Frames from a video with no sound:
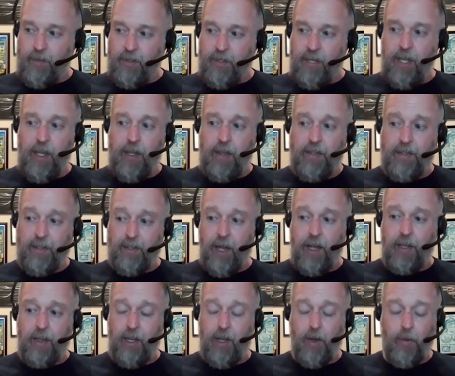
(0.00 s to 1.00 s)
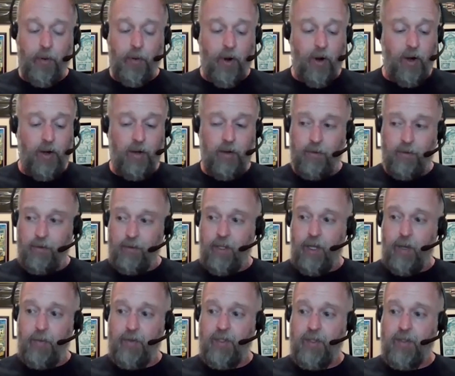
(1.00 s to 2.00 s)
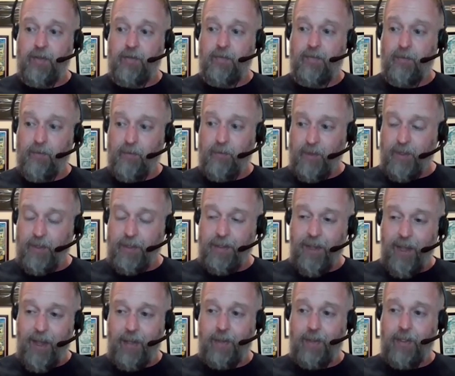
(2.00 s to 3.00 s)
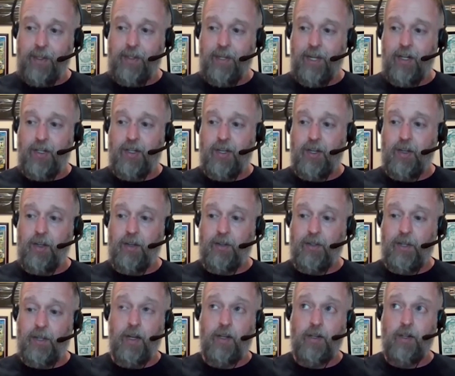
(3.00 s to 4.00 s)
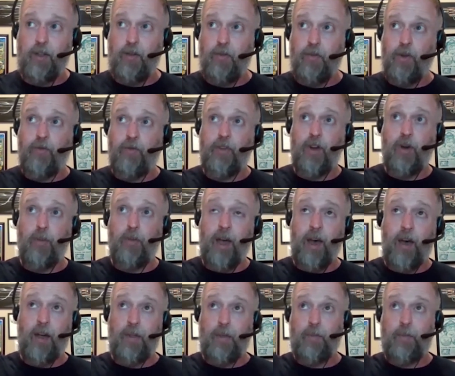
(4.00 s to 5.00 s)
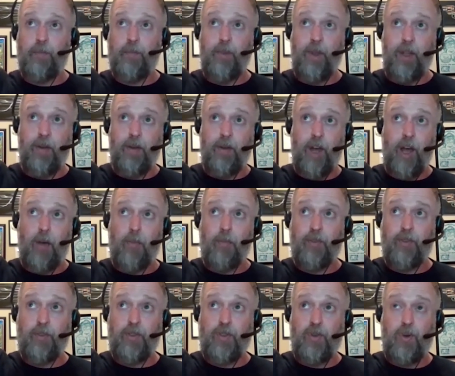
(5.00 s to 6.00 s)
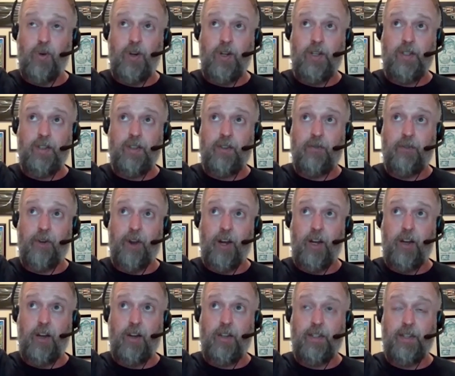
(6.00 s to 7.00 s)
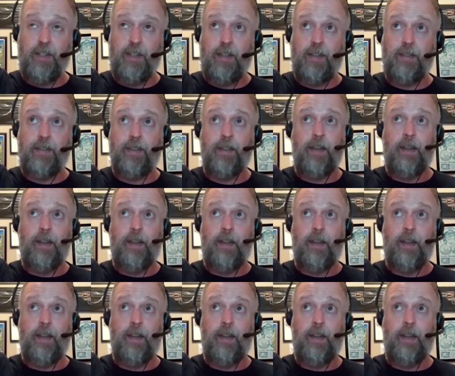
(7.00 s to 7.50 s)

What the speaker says: teeth slightly apart, lips lightly touching, tongue to the roof of your mouth and up towards the front of your teeth.